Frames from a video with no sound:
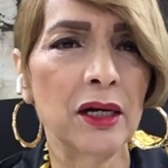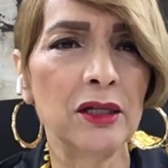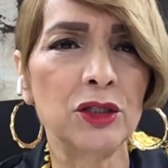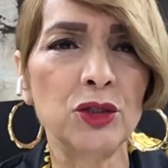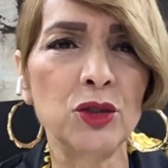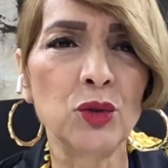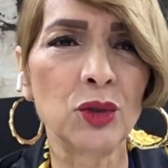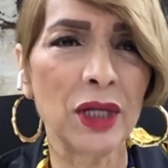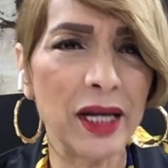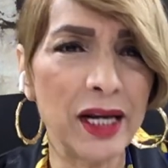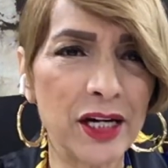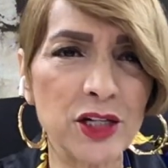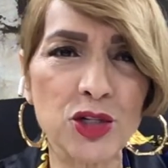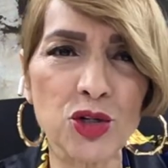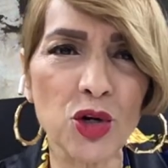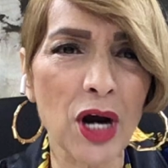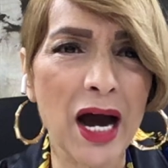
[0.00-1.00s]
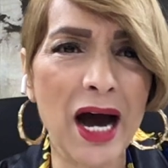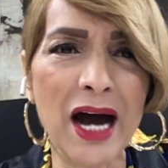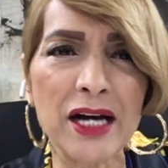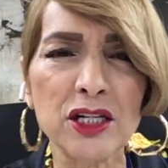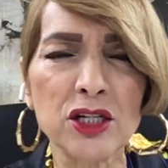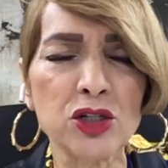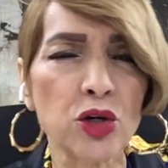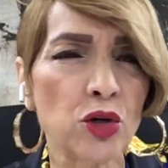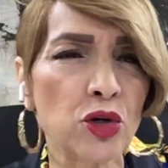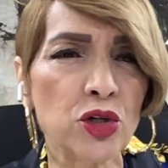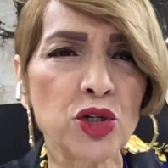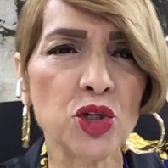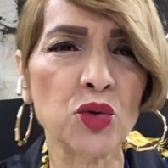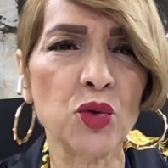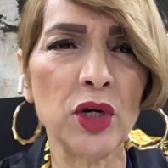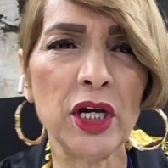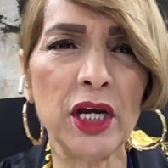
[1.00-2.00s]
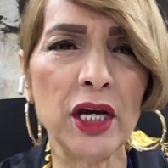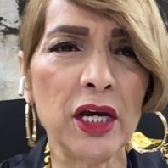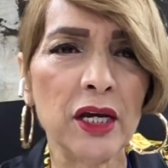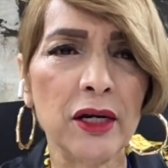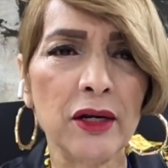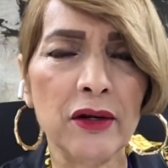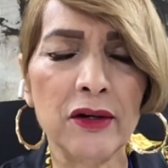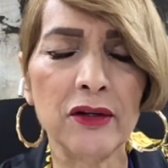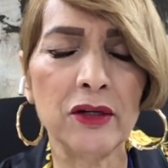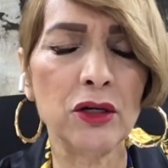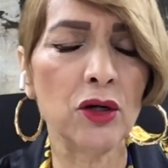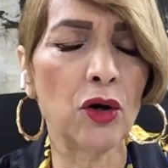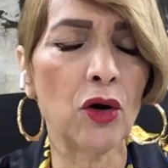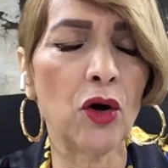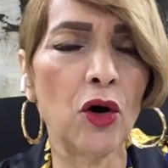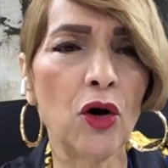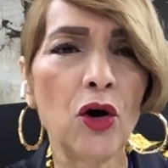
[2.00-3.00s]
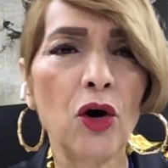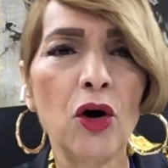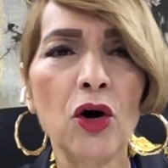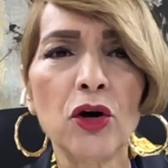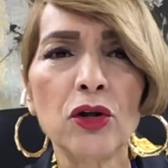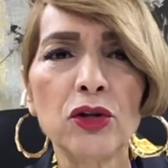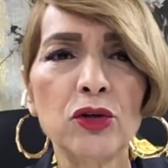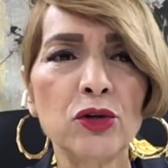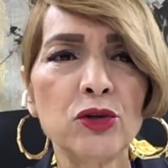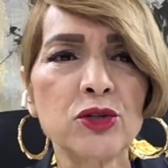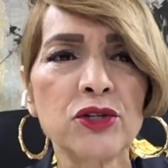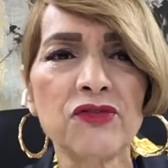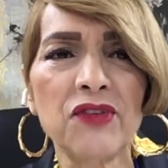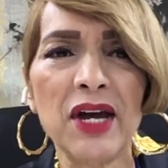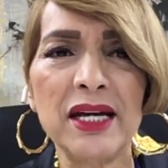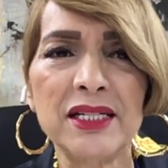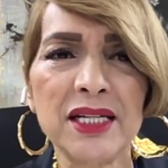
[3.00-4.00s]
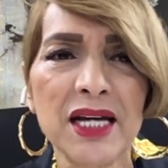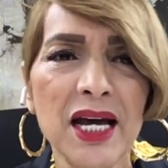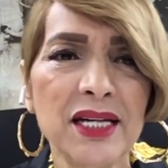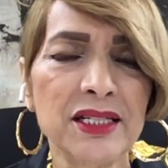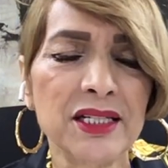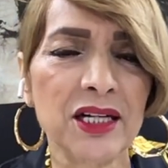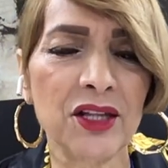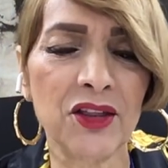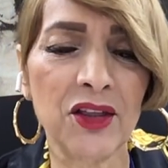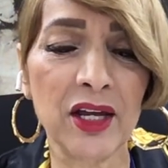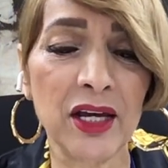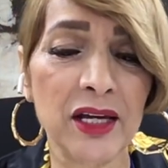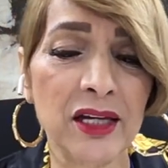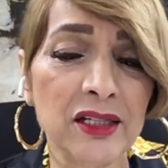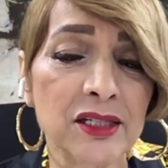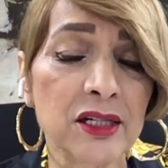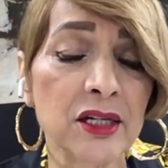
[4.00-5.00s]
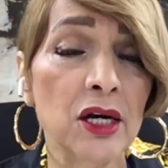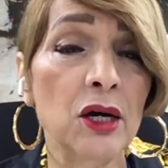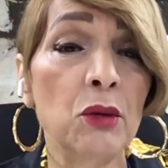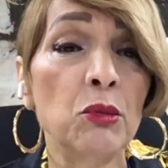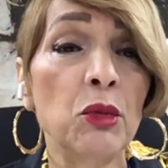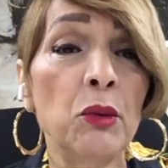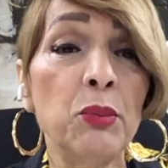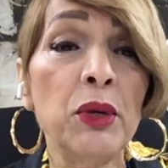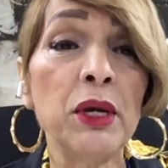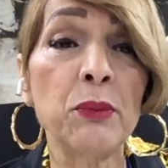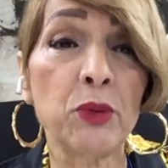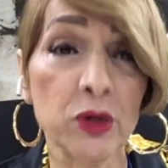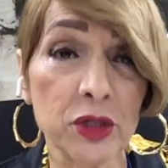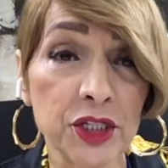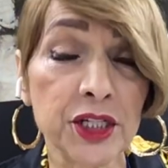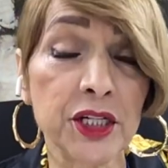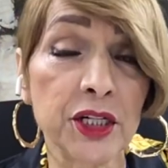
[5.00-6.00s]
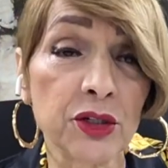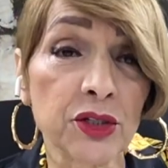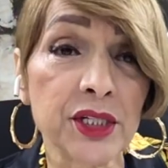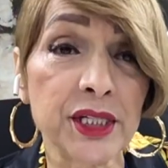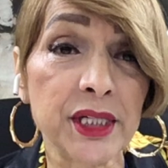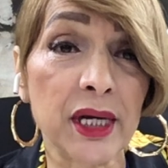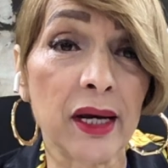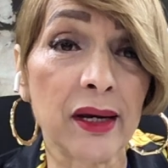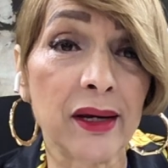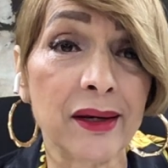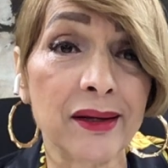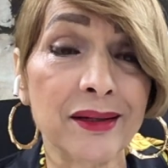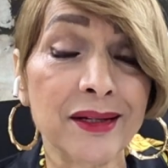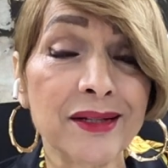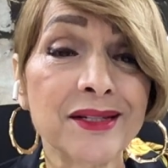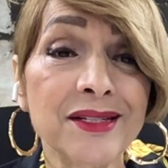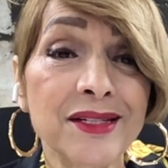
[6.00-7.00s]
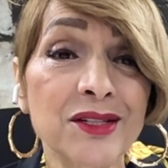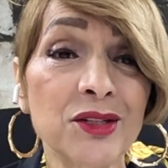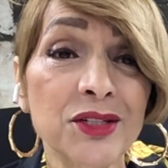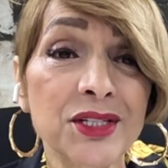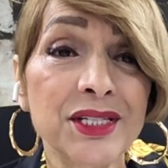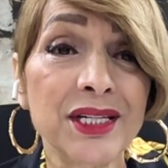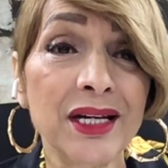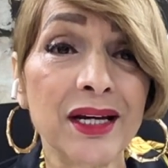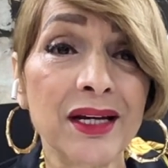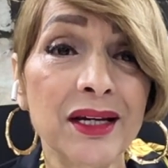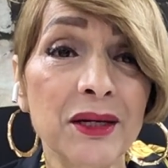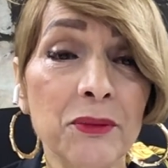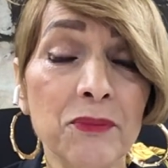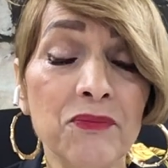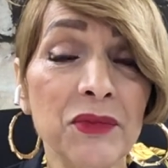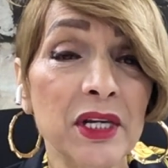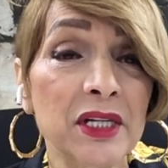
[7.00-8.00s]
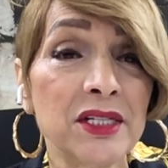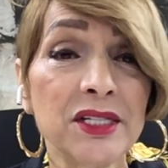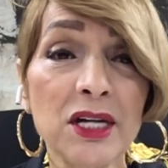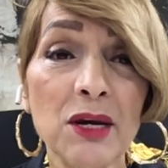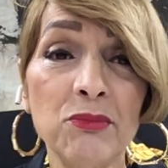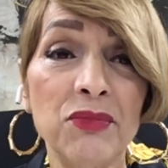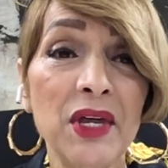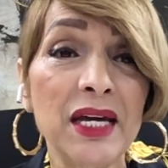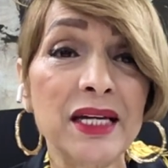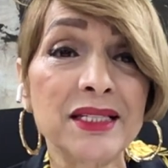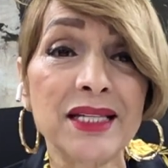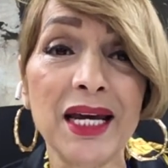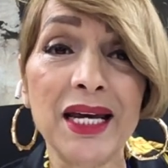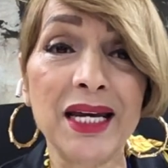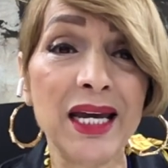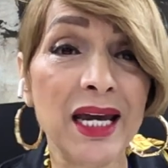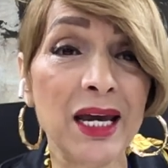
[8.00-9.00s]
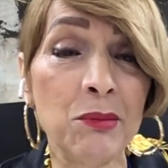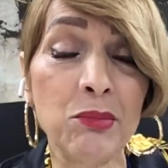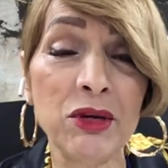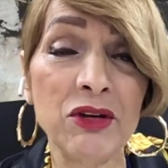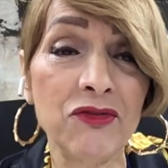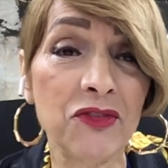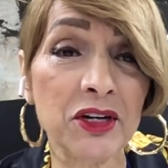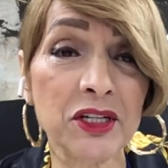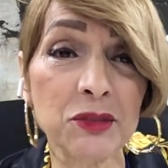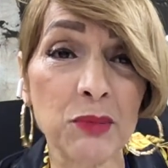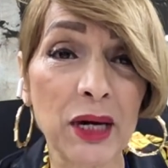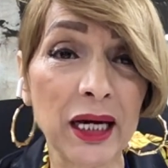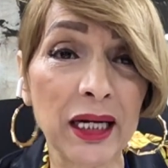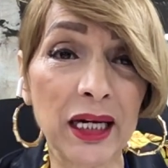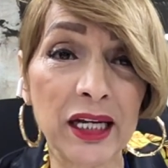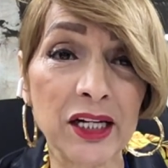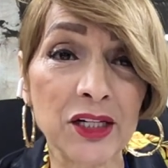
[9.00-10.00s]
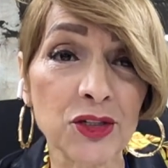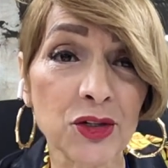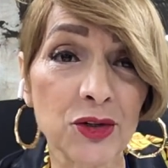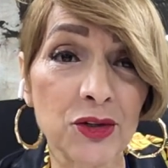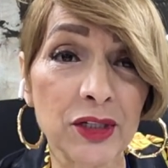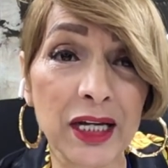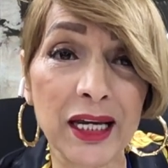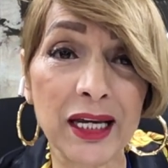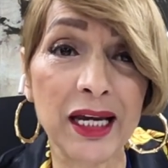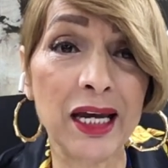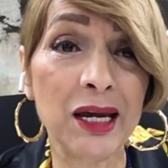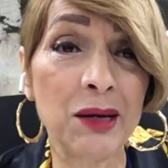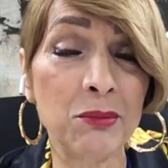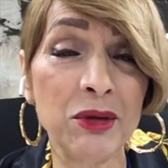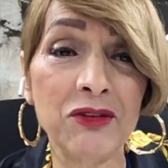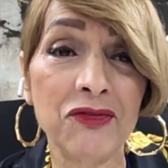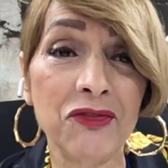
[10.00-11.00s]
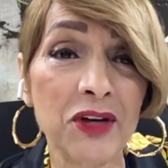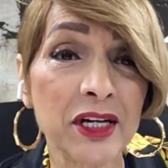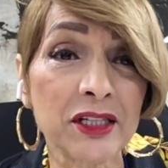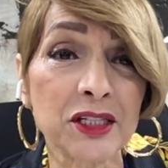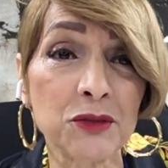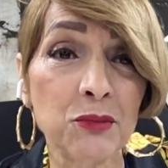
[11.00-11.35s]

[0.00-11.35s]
do laser eye surgery, and you know all those fantastic things. But people are still sick. They're still sick, and some things they can't be fixed by laser. They can't be fixed